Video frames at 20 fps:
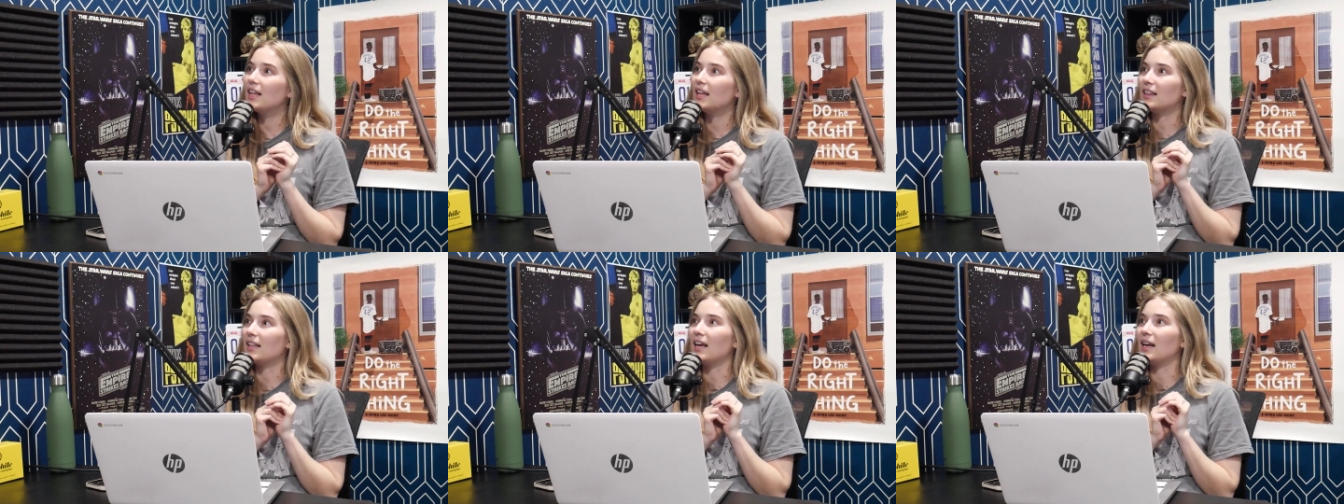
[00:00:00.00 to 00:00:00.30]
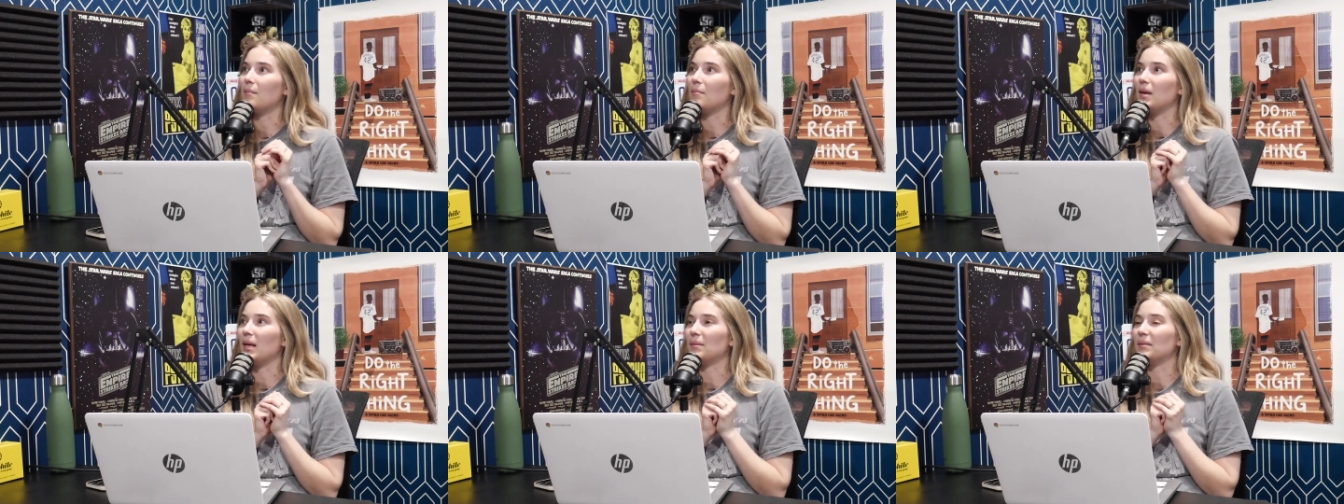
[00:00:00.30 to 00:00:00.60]
that
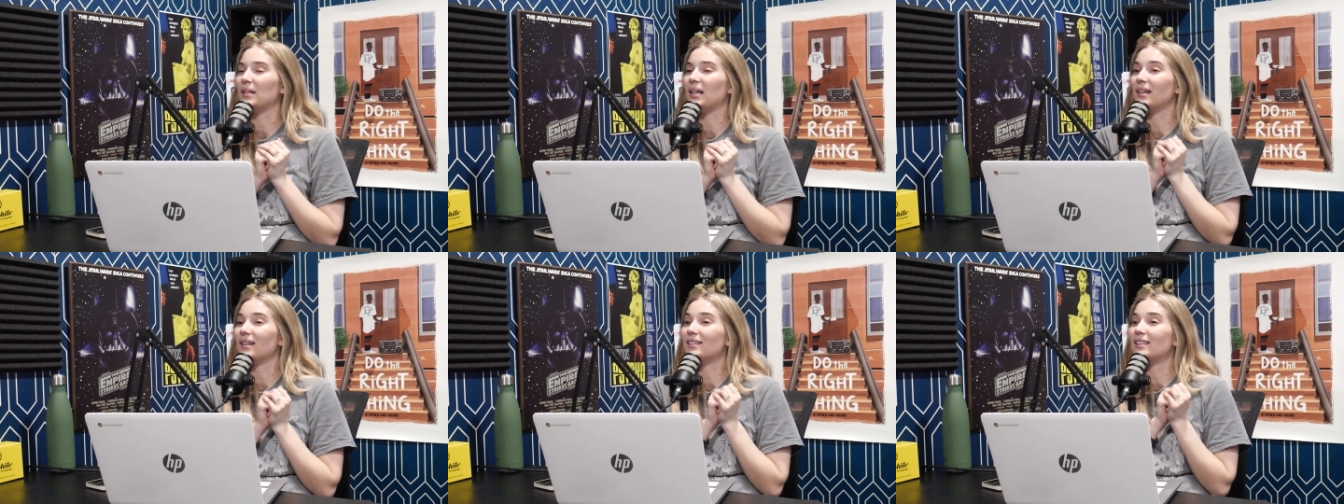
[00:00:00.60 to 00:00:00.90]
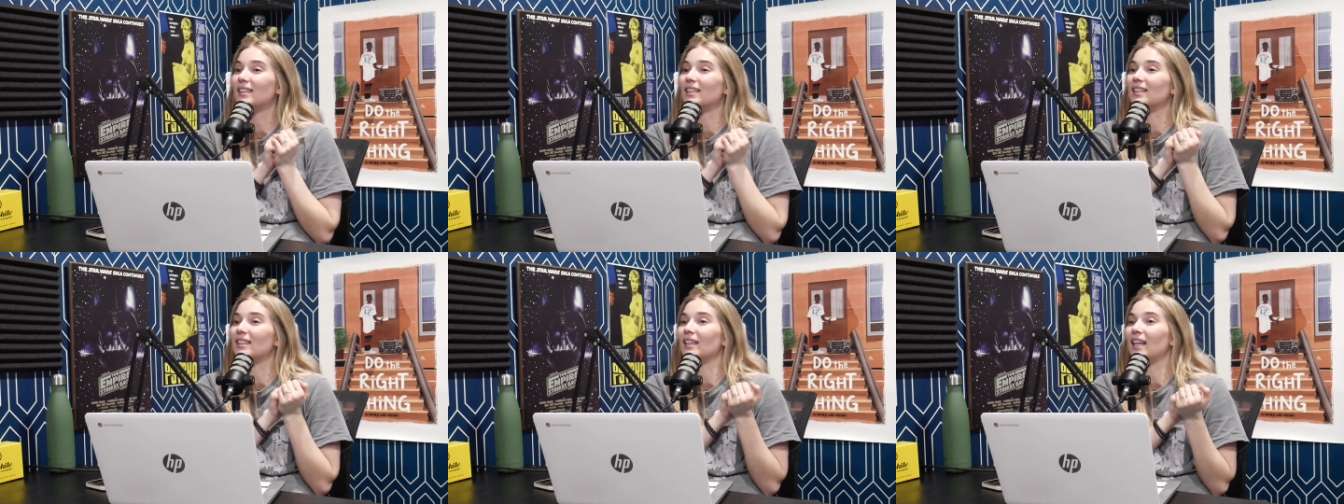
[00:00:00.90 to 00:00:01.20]
they maybe got a
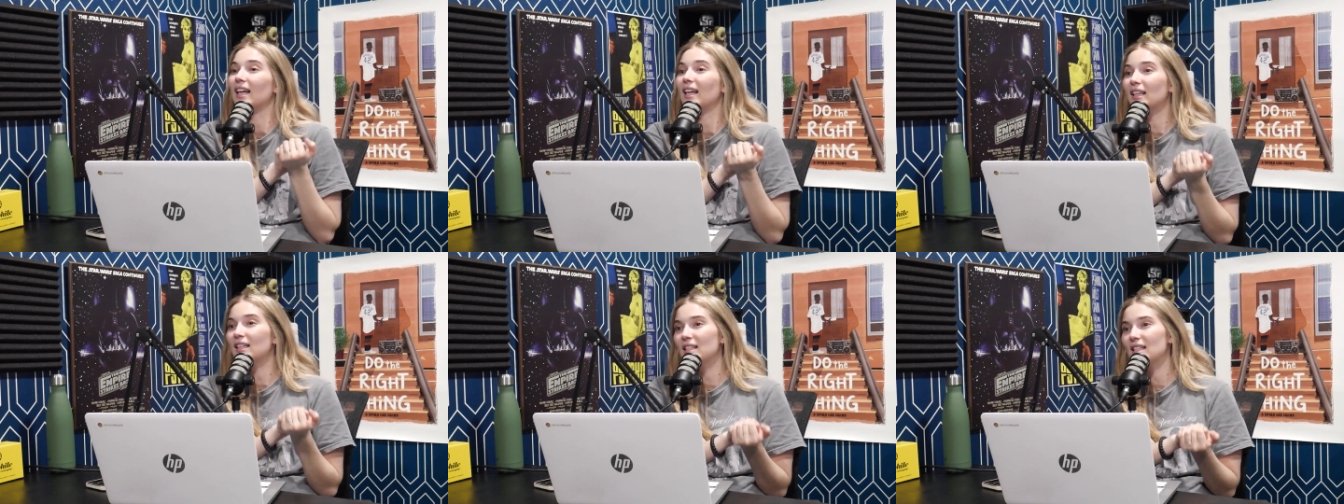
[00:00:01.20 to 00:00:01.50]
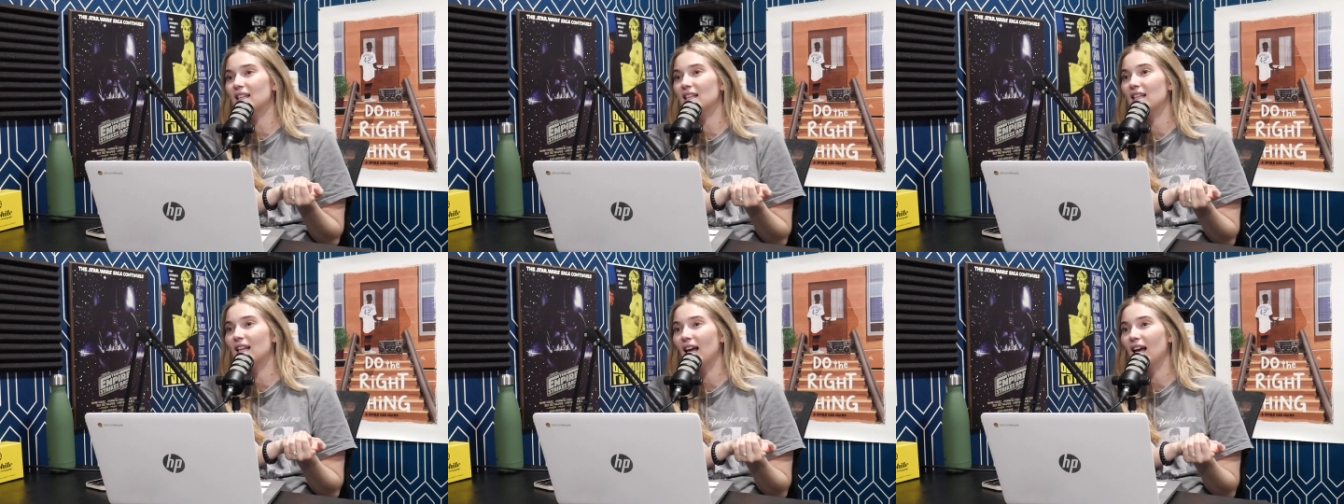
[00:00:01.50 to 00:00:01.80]
little
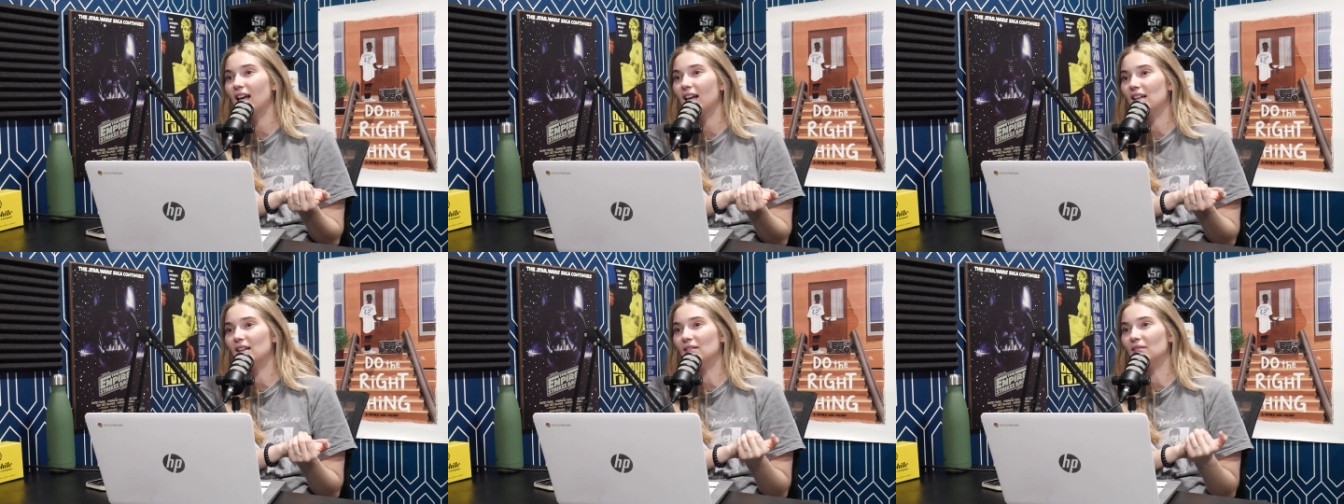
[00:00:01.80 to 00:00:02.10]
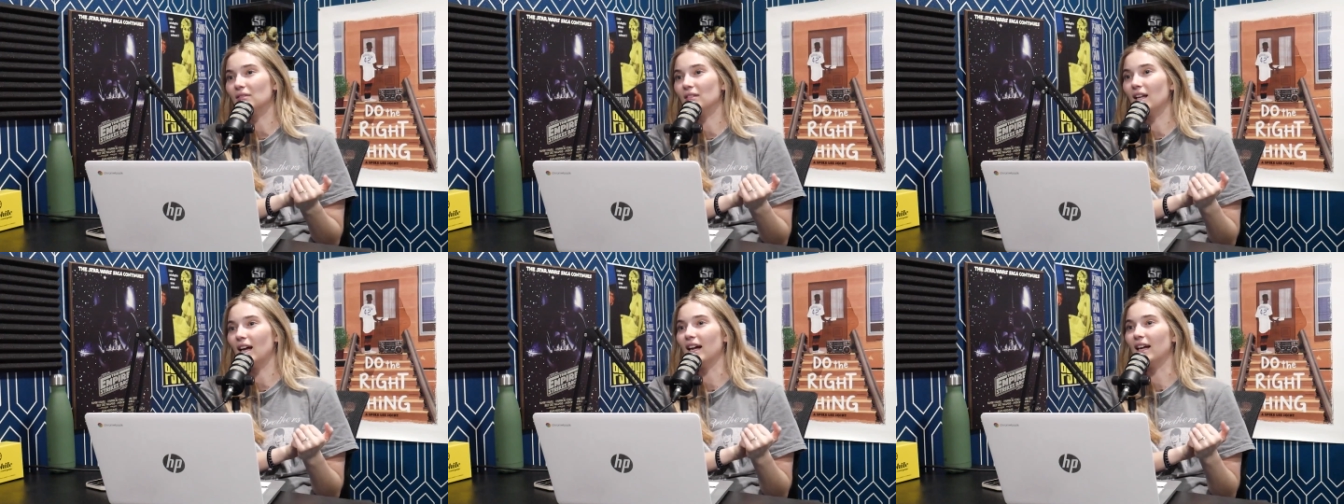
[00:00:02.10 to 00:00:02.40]
lazy then
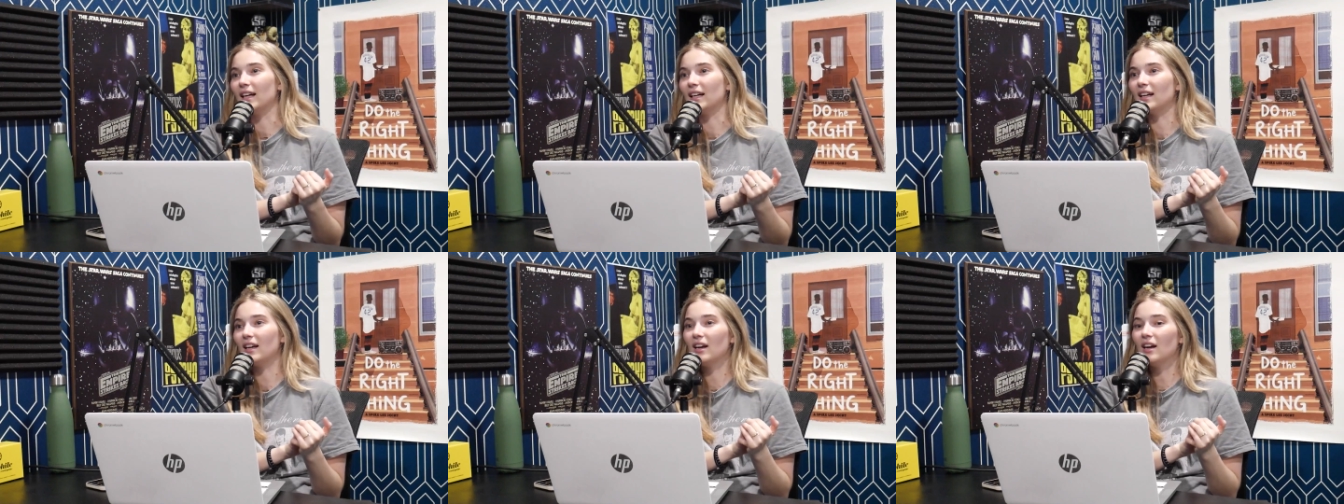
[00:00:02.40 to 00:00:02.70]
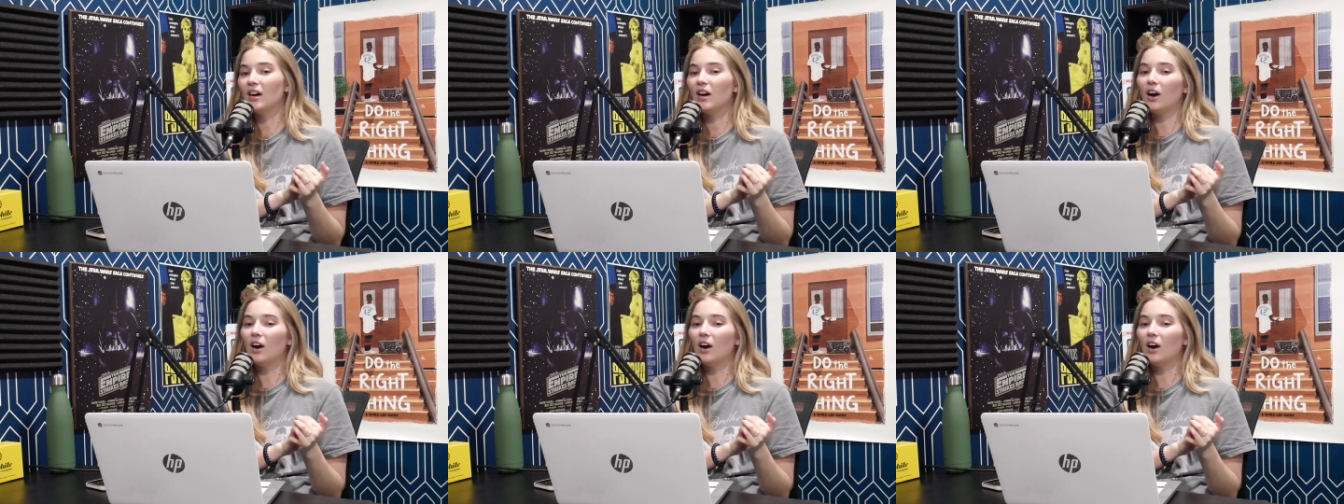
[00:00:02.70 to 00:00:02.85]
of like,